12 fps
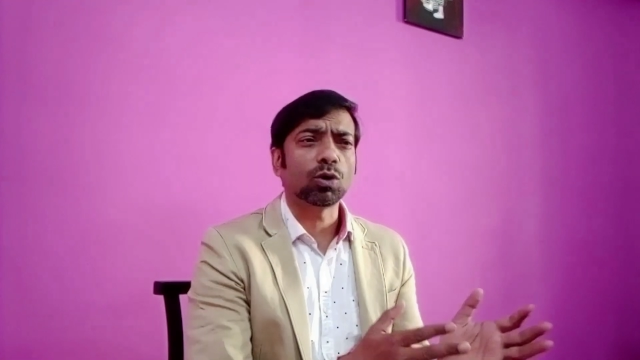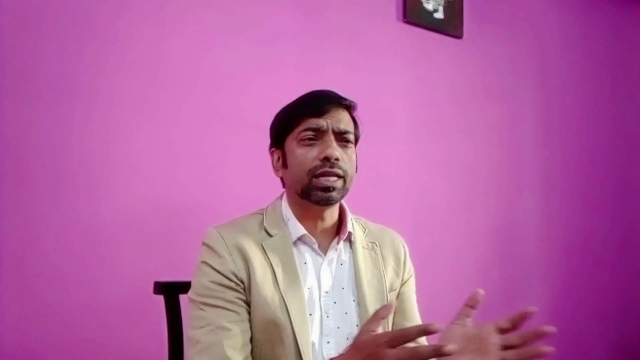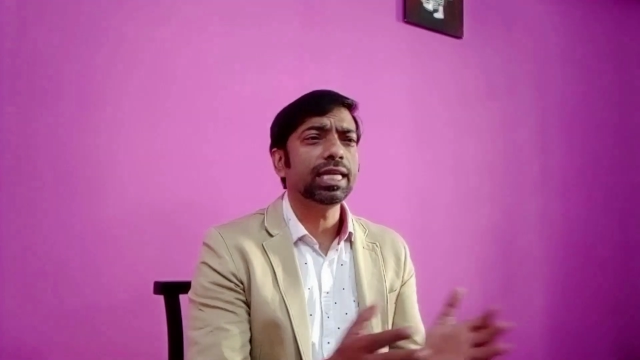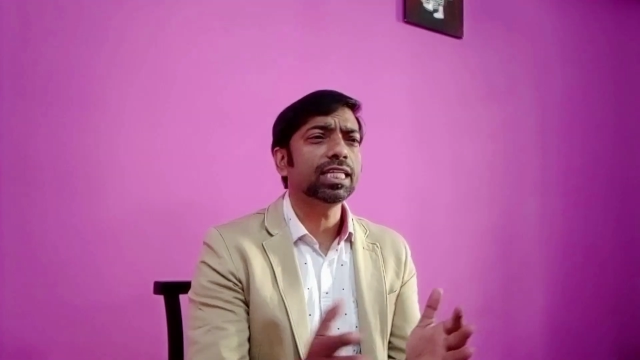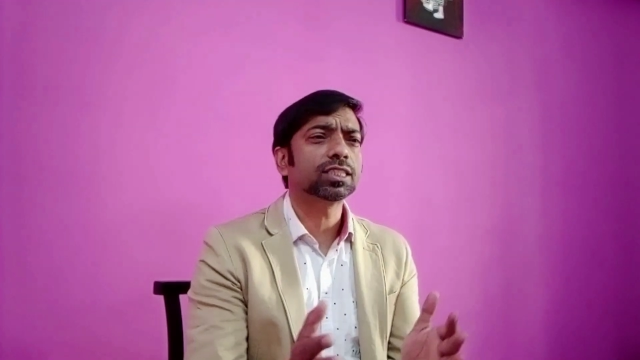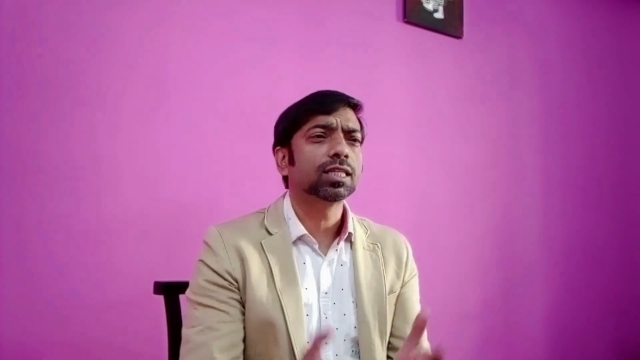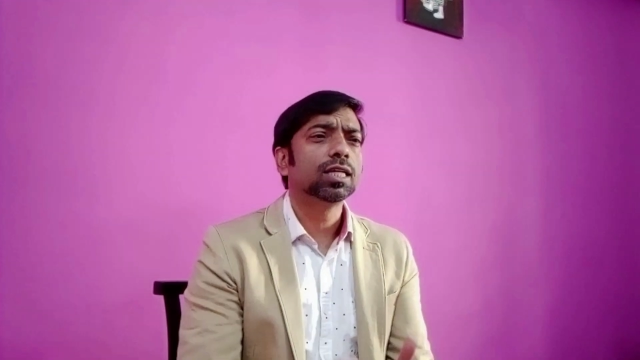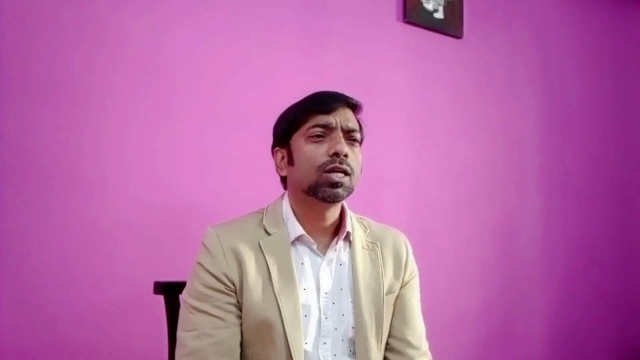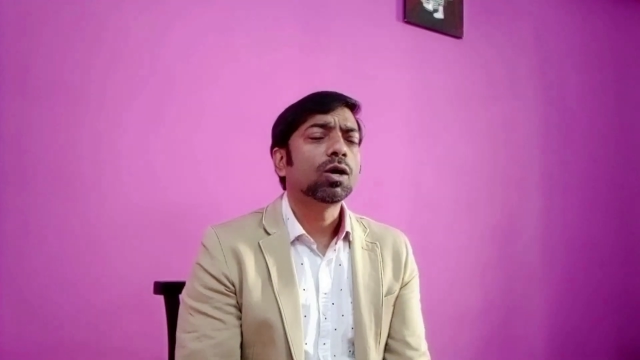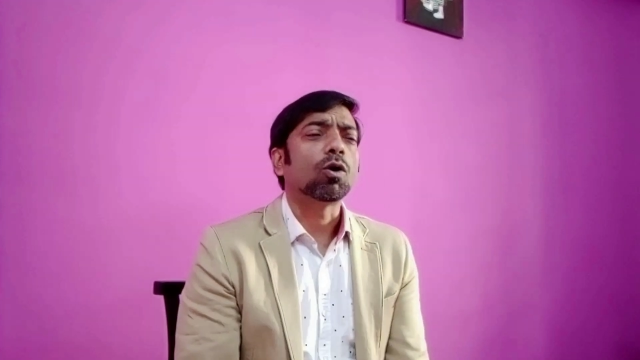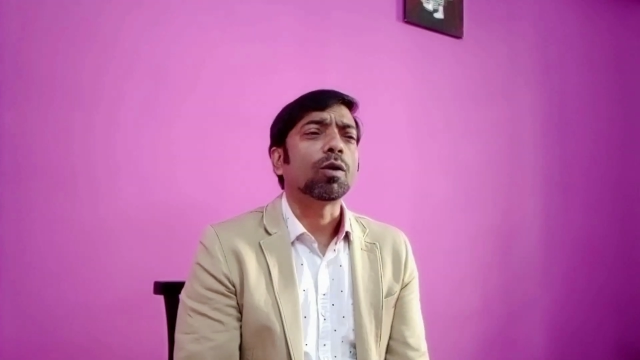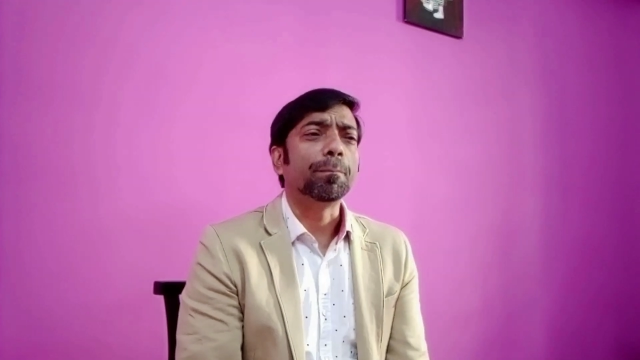colleagues,
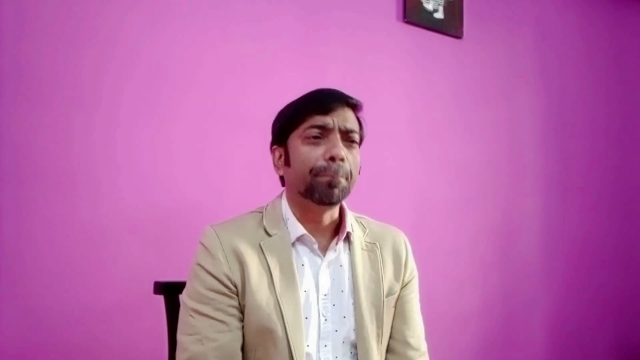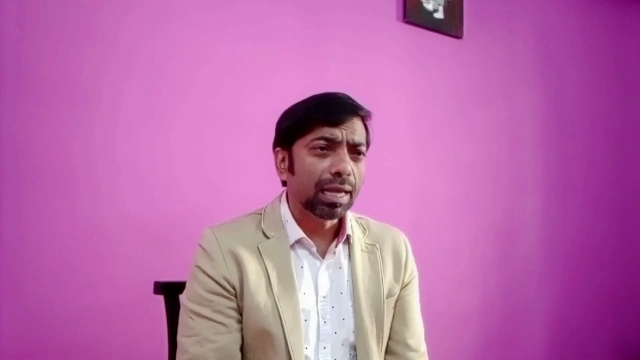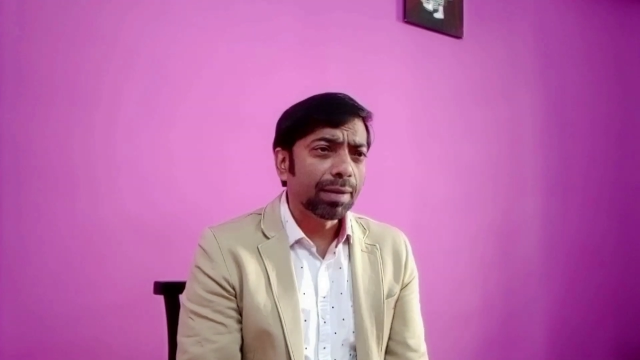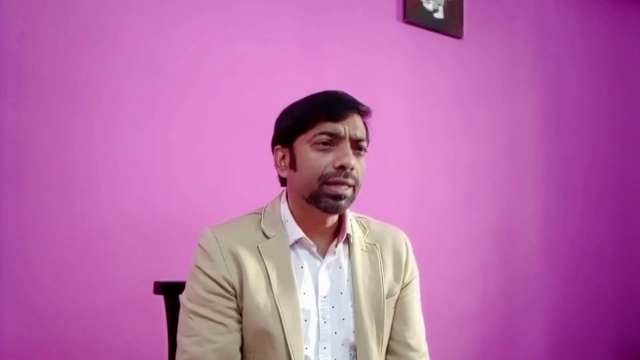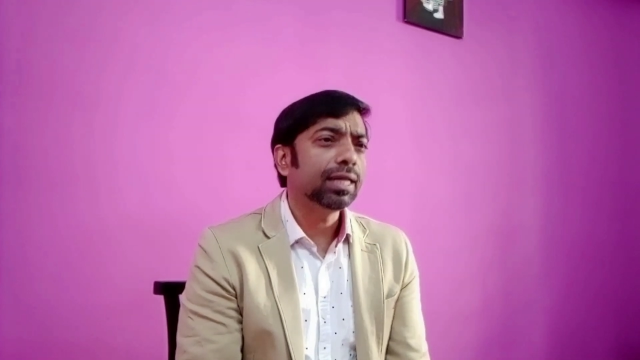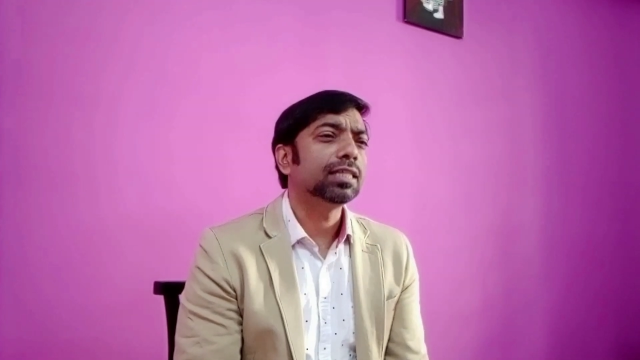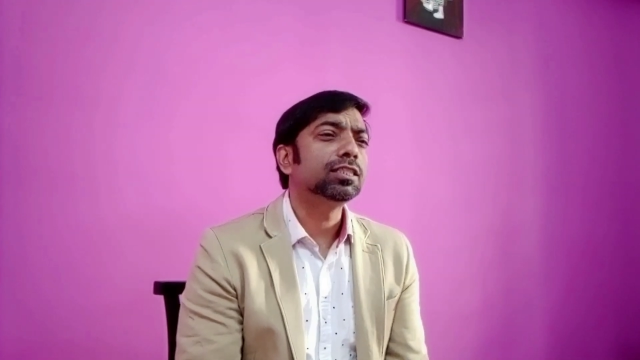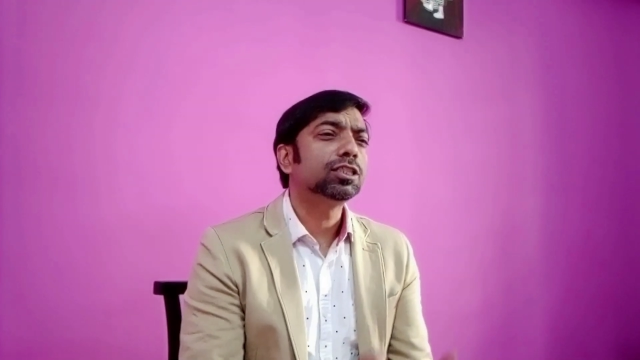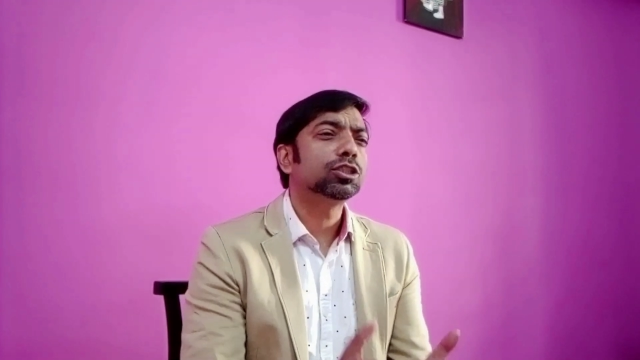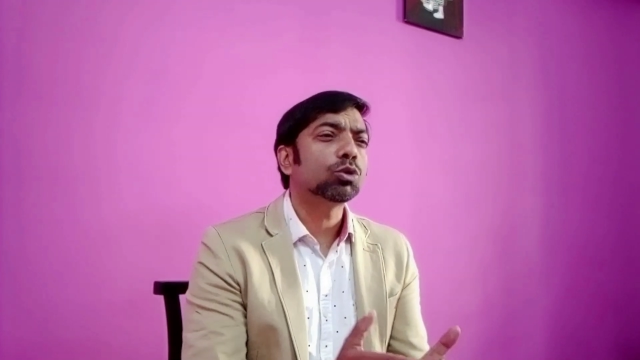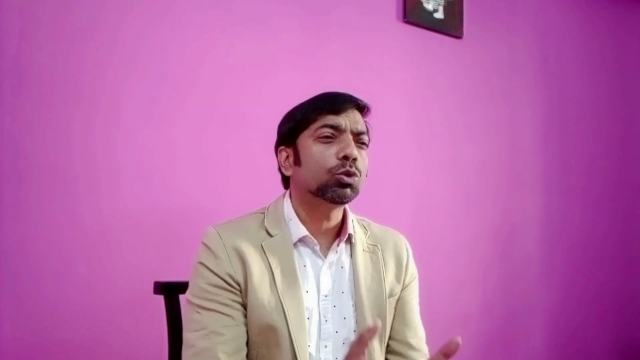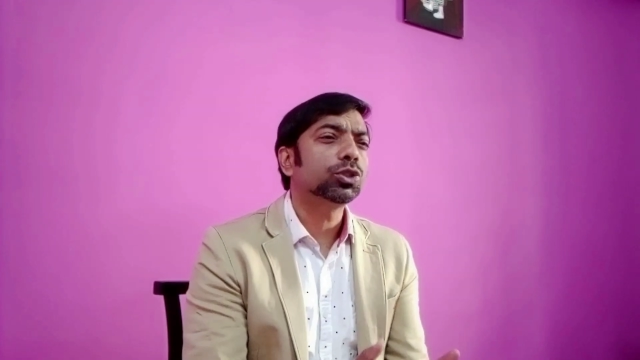or maybe
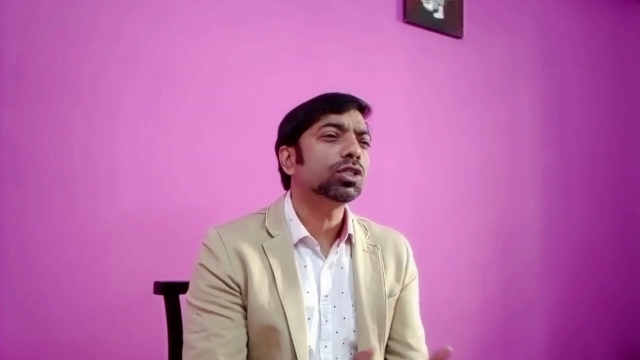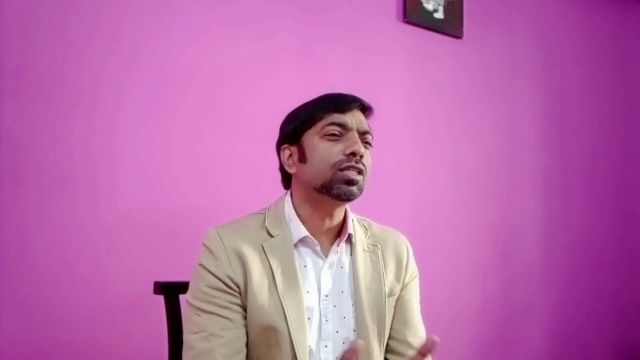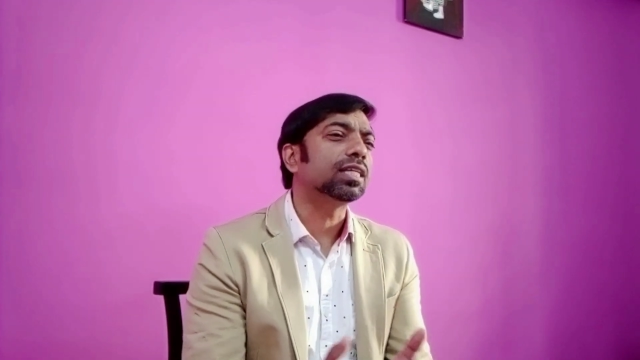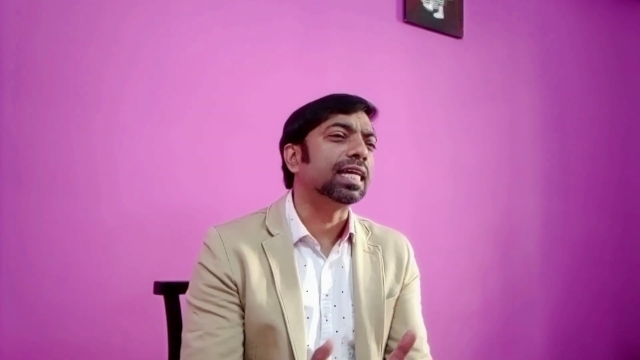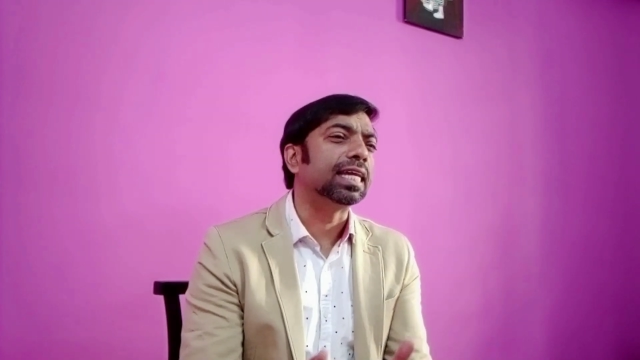in social